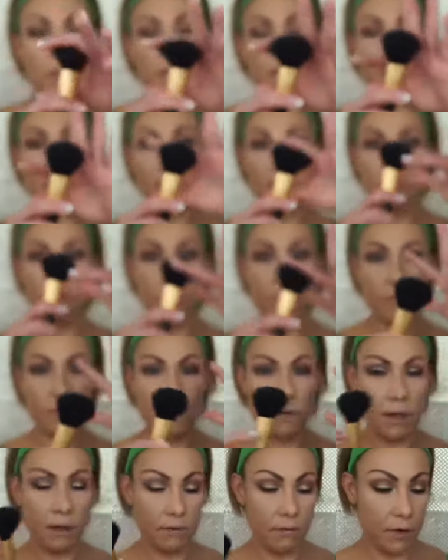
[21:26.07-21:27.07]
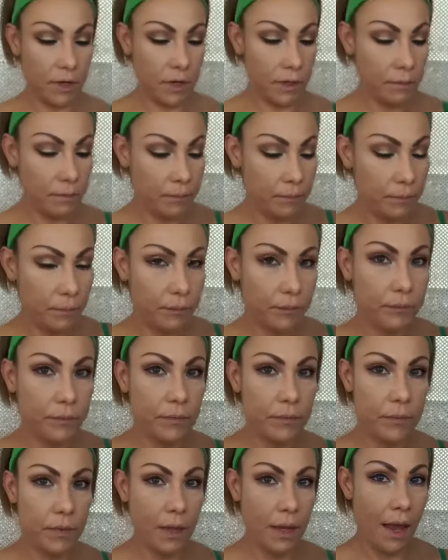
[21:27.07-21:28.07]
nice and fluffy.
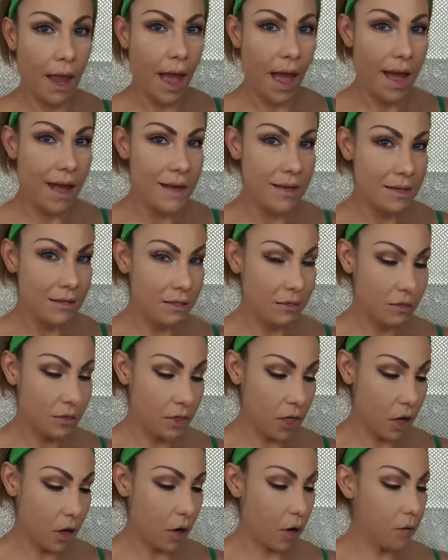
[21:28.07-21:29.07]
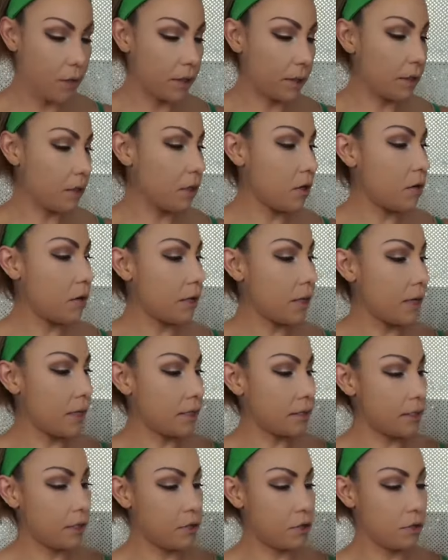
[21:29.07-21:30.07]
So we're gonna go again
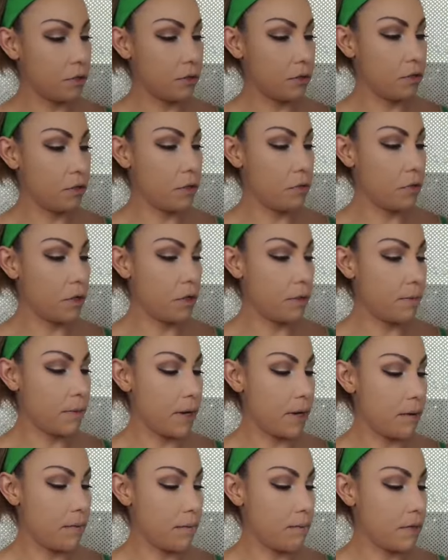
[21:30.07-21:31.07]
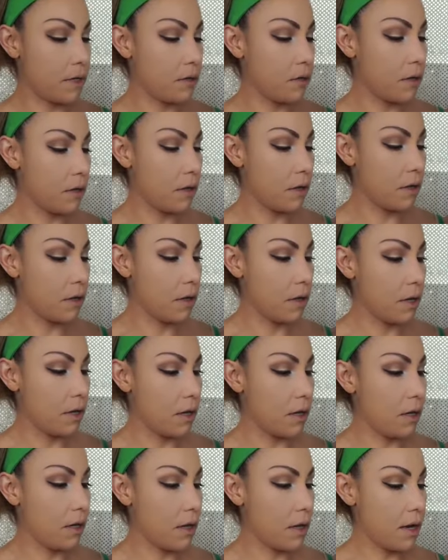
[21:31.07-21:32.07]
as I usually do with my middle
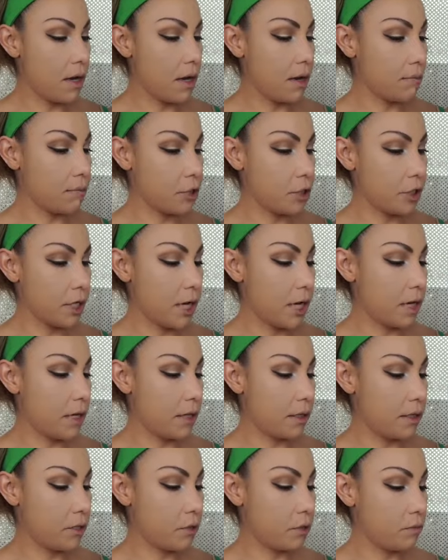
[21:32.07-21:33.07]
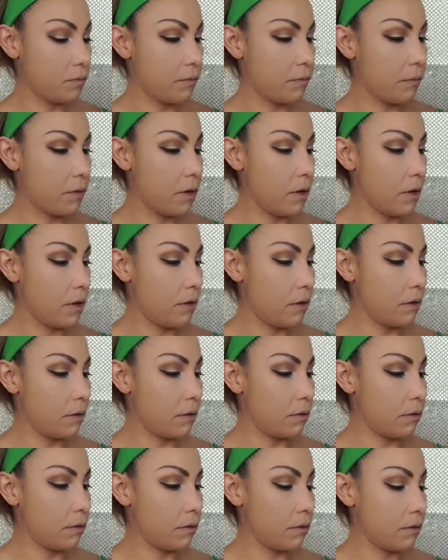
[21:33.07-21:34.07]
shade and this
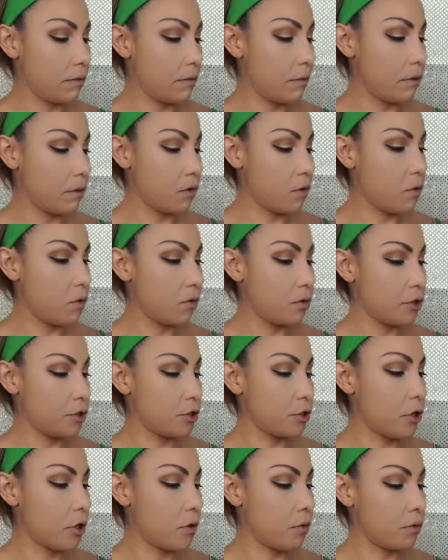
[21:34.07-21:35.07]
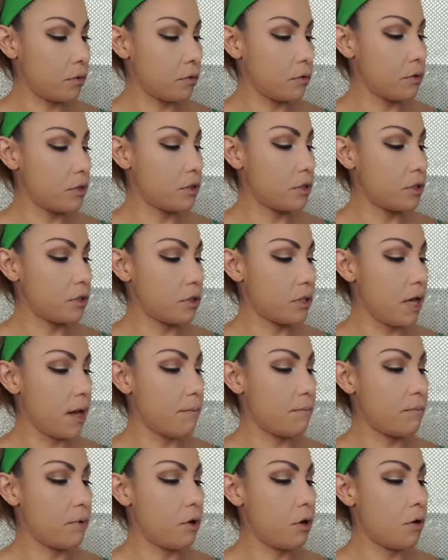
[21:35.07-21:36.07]
cooler tone. So just tap
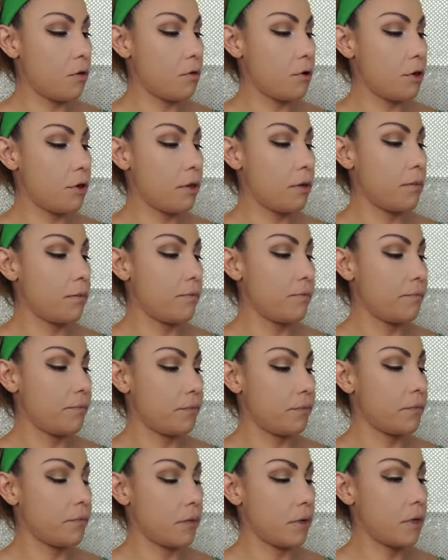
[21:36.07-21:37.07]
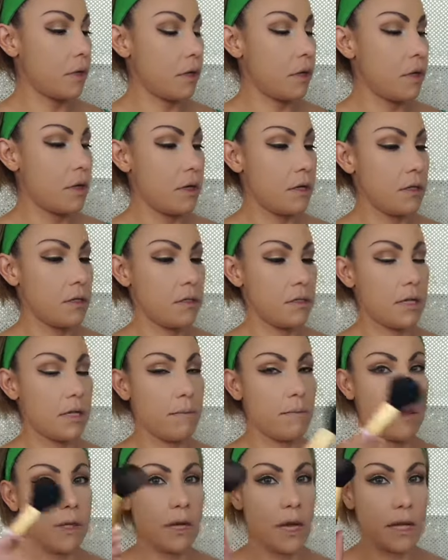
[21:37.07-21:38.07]
both, tap
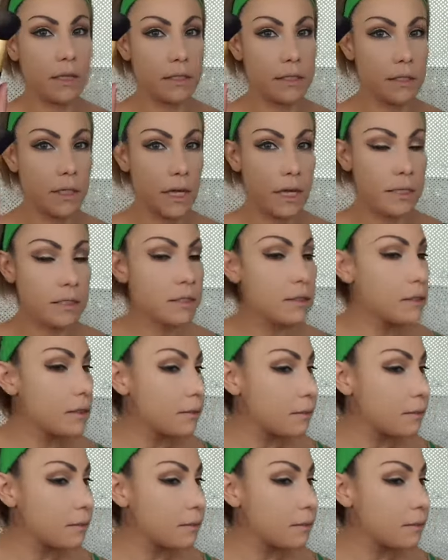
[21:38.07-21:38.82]
the excess,